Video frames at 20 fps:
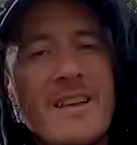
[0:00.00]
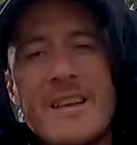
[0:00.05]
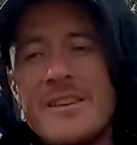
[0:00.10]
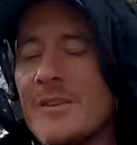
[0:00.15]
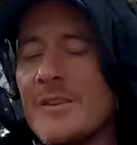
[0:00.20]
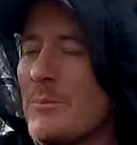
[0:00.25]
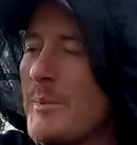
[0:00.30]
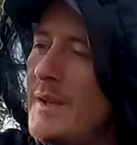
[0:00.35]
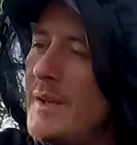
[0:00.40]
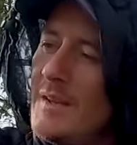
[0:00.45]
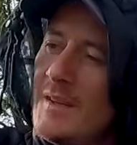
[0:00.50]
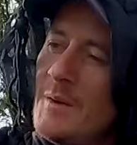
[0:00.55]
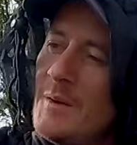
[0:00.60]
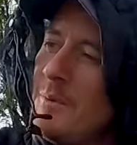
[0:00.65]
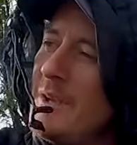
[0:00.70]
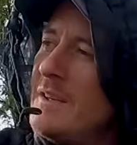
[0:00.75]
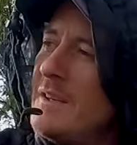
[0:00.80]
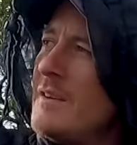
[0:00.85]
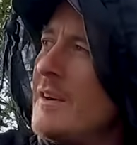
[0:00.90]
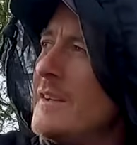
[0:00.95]
It's a bit, I
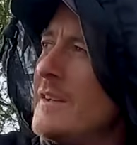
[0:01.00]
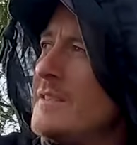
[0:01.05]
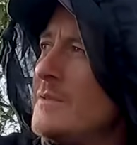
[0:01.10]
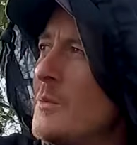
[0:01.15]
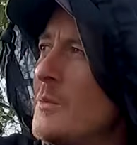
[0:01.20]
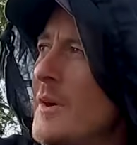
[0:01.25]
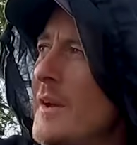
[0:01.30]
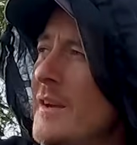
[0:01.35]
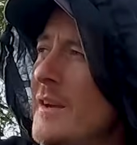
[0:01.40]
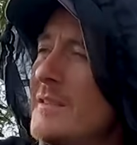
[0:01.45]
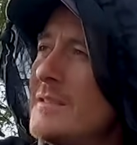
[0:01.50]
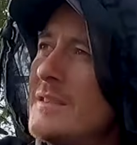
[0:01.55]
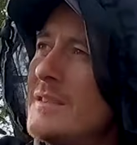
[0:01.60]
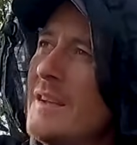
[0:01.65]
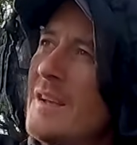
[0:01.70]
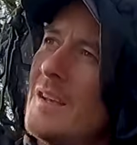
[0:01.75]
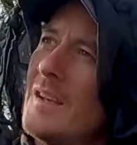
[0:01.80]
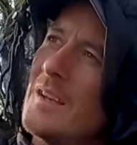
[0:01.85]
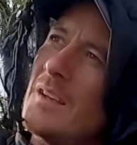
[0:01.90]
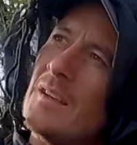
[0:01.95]
mean, I, the way I
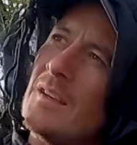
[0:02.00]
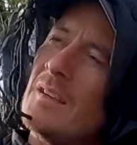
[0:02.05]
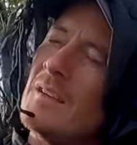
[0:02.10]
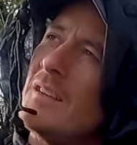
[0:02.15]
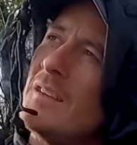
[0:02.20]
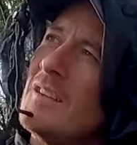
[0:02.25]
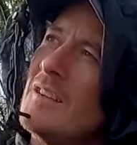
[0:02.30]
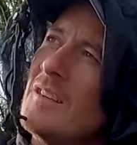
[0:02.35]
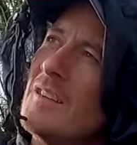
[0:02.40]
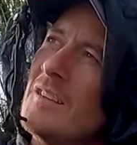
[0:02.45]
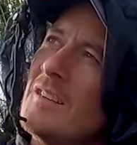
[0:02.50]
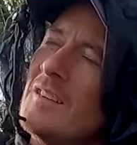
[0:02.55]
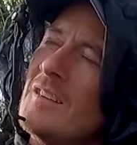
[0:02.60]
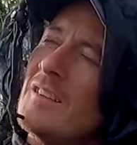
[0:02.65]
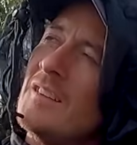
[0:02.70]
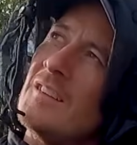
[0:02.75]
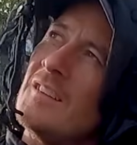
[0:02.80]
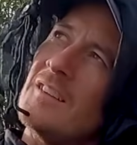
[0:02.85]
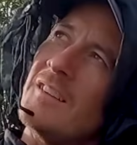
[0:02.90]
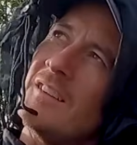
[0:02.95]
see it,
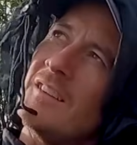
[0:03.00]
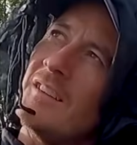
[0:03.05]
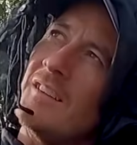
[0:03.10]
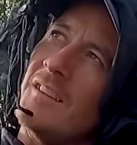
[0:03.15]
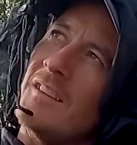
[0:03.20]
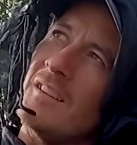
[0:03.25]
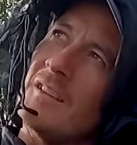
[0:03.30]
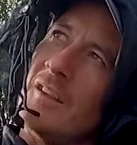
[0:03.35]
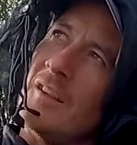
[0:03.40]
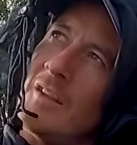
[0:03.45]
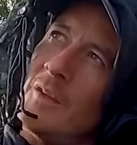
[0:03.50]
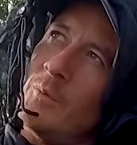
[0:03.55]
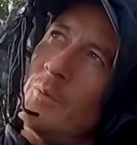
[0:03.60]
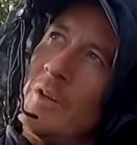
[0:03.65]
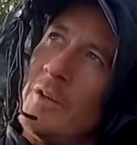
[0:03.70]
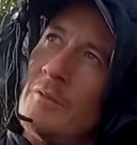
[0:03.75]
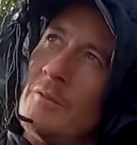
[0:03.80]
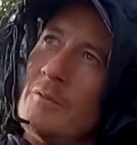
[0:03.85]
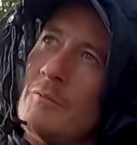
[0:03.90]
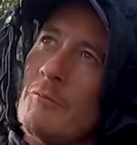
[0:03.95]
like
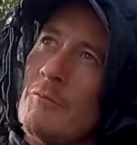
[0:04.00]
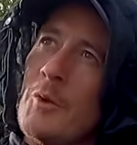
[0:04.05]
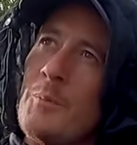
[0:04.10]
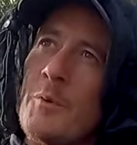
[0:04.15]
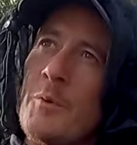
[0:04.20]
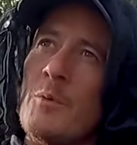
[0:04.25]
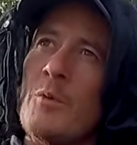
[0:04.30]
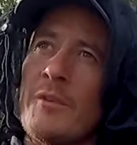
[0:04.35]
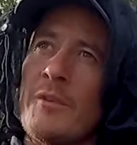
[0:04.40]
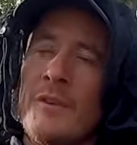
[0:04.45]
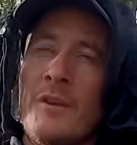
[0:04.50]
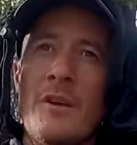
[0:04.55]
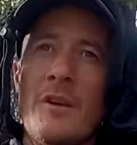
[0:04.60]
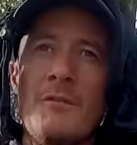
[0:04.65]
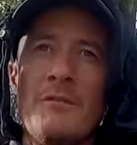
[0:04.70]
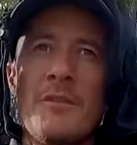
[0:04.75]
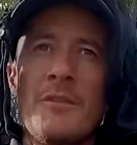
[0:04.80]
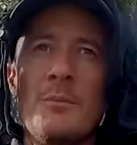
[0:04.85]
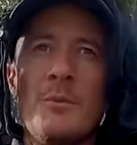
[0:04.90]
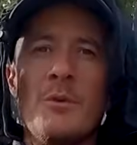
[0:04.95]
when Rupert wasn't
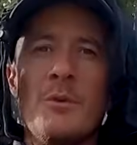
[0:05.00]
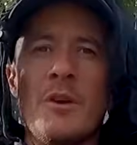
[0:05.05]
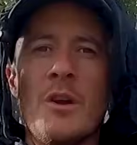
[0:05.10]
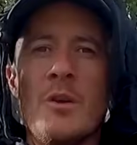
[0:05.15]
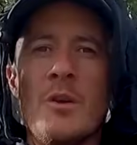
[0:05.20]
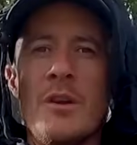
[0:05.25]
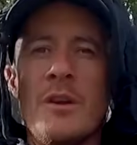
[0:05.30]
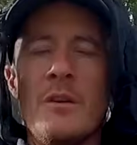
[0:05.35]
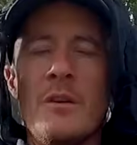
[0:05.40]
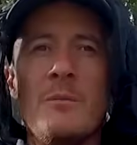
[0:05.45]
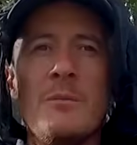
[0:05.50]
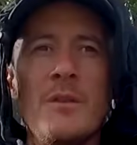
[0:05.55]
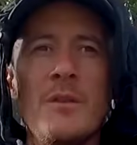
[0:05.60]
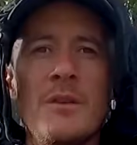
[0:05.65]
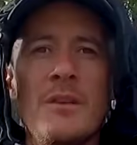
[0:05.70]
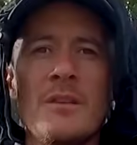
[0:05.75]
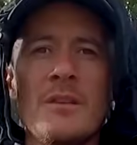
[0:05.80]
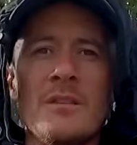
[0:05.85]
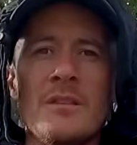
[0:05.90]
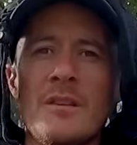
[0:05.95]
comfortable going up
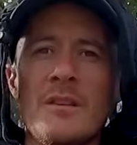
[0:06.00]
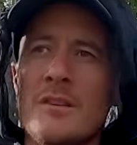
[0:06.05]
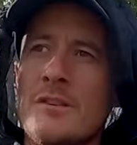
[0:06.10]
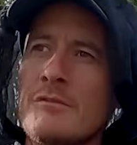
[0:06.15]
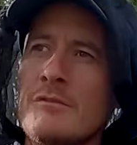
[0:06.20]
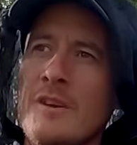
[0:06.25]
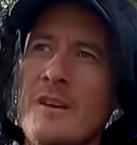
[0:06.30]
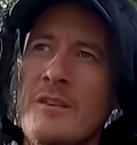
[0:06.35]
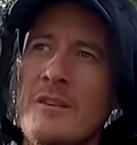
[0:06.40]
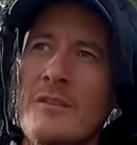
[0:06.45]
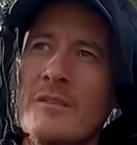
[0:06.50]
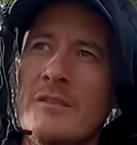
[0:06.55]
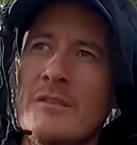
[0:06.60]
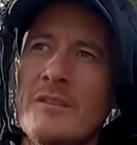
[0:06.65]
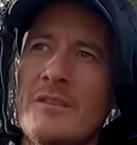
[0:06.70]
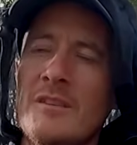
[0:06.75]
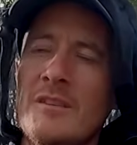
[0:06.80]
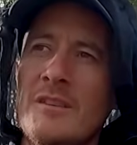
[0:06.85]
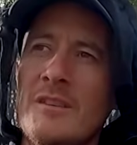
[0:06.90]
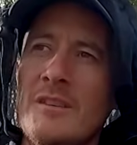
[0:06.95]
the, the trail,
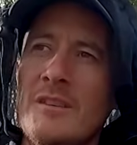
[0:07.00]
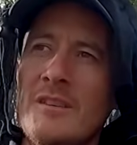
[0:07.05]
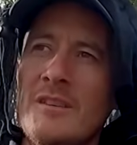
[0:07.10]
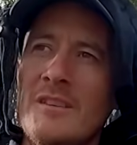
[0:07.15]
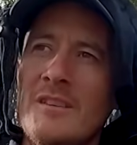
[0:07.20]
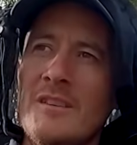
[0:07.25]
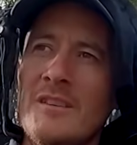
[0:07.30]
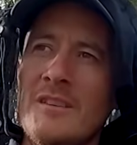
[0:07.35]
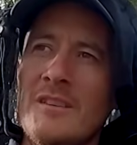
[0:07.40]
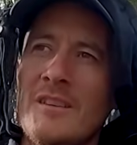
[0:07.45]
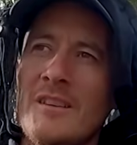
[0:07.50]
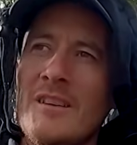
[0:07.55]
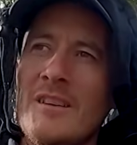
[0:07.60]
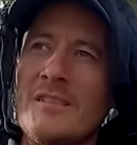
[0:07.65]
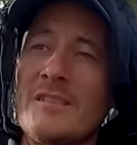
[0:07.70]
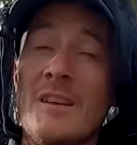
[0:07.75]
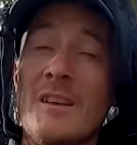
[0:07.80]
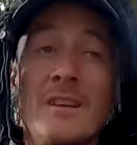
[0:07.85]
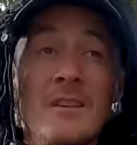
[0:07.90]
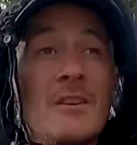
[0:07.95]

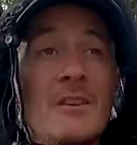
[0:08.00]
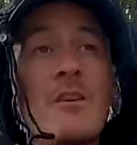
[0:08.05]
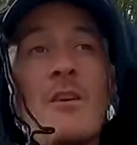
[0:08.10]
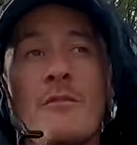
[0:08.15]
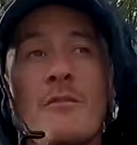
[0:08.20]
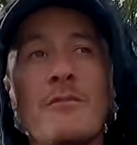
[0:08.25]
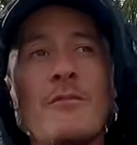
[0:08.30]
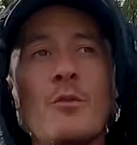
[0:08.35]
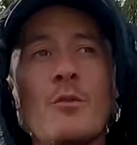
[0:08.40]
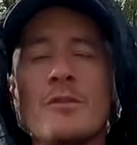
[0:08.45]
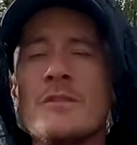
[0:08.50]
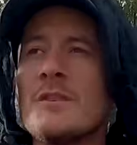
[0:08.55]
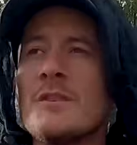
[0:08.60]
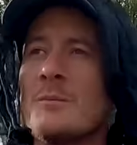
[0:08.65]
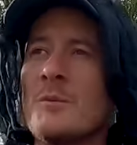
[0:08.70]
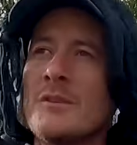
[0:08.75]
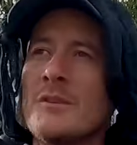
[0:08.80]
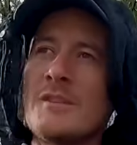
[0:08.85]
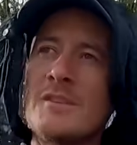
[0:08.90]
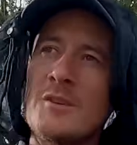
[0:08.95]
it's like you can't force
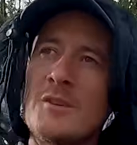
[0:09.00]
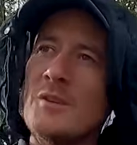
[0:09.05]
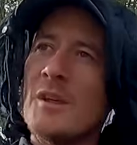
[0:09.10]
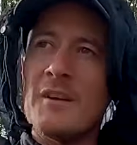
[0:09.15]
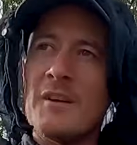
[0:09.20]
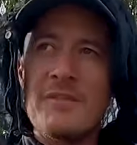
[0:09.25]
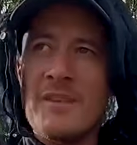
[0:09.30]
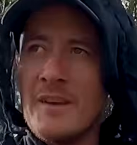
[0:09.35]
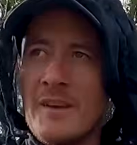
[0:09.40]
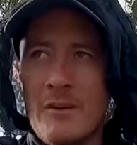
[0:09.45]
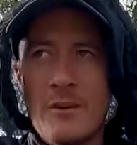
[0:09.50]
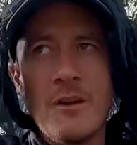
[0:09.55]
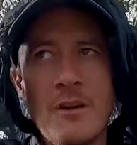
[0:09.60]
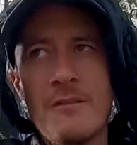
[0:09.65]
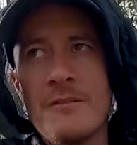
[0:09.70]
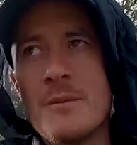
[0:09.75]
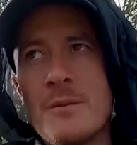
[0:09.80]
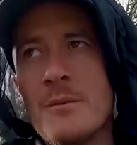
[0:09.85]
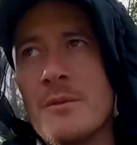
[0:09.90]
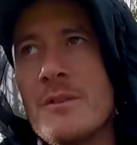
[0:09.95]
someone to do that if they're not
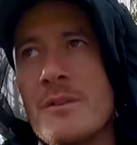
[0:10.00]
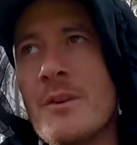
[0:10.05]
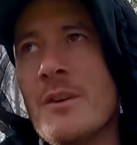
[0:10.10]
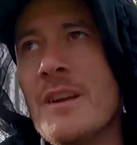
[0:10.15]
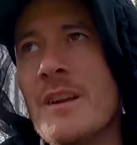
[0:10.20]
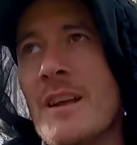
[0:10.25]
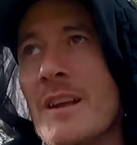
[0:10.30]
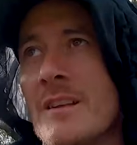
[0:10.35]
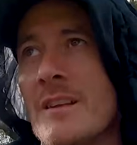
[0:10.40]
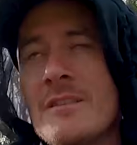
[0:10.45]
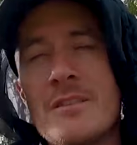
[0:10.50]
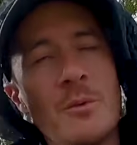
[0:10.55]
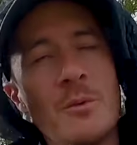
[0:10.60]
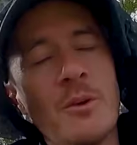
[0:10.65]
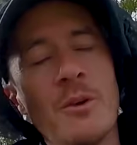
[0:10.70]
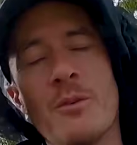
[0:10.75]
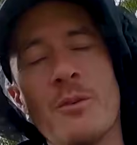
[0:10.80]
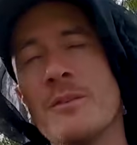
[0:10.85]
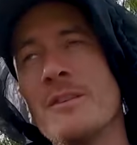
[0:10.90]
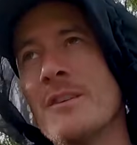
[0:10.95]
comfortable doing it. So
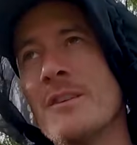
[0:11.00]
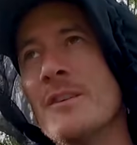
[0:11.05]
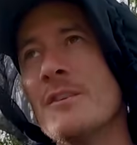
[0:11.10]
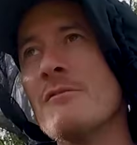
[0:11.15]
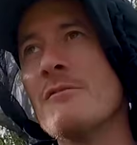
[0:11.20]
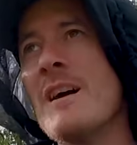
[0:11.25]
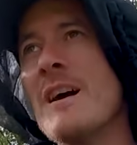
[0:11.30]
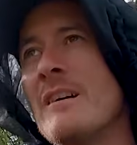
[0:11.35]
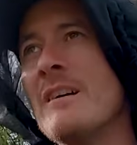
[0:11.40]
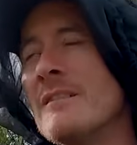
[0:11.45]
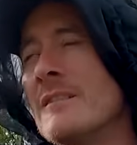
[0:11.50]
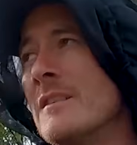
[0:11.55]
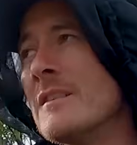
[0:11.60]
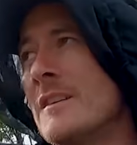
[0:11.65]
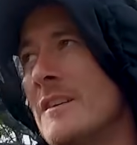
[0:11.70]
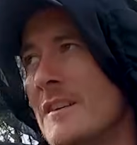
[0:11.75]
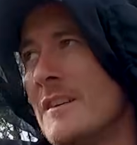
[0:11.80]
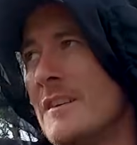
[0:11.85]
we all turned around